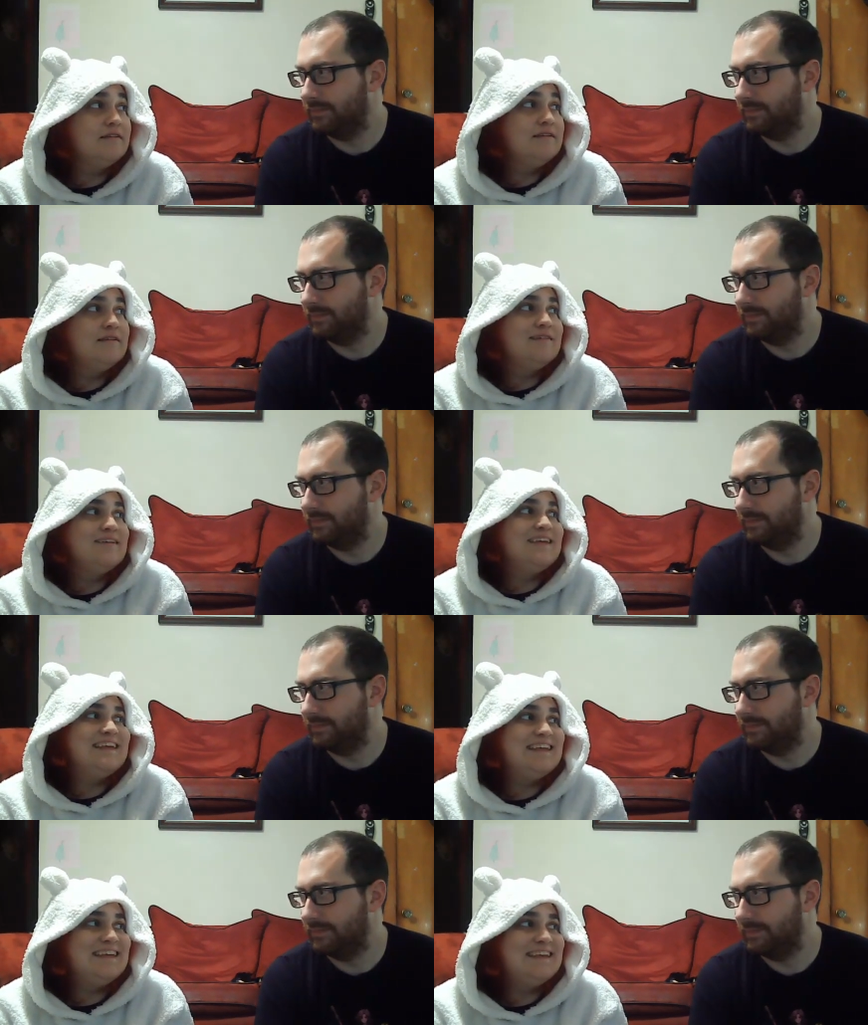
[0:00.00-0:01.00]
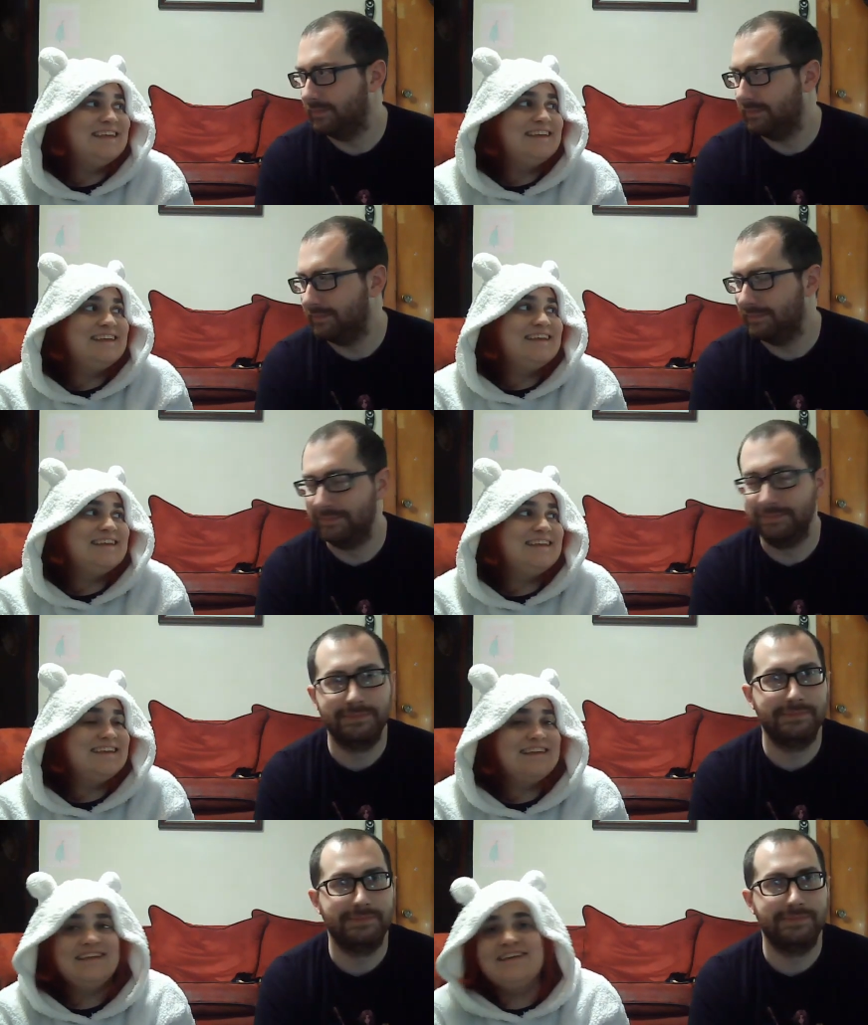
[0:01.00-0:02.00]

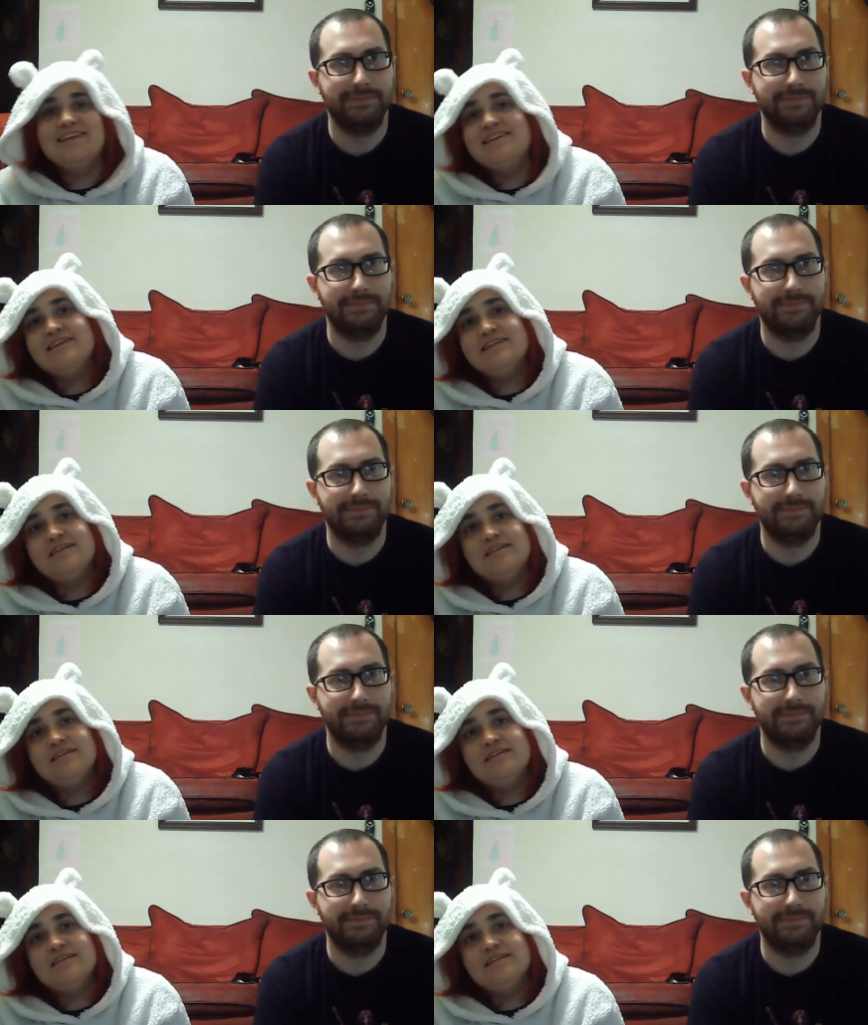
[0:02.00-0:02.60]
Nothing is said.